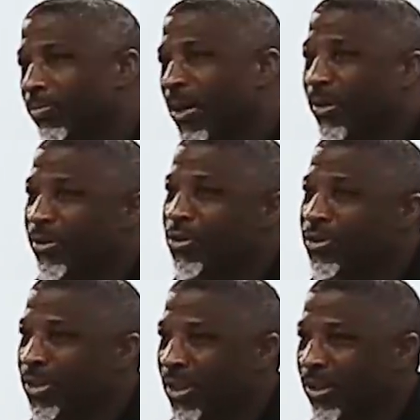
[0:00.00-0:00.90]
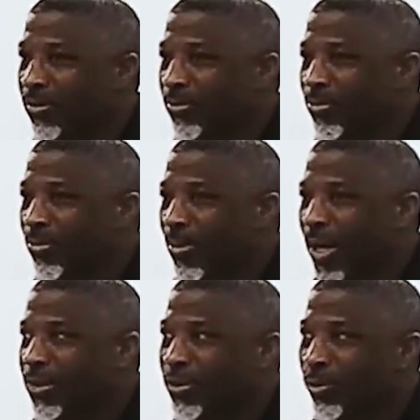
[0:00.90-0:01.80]
man, this team,
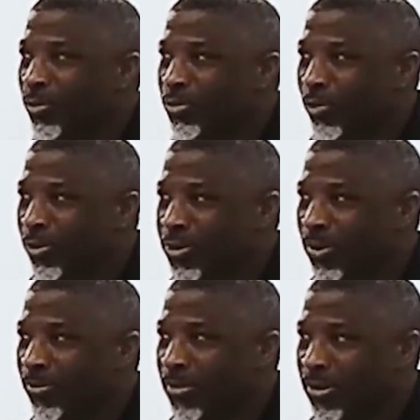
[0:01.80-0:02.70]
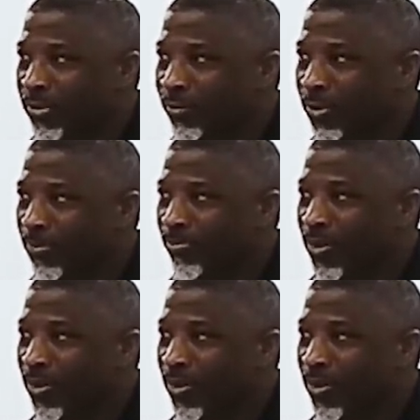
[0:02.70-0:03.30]
until we start something different.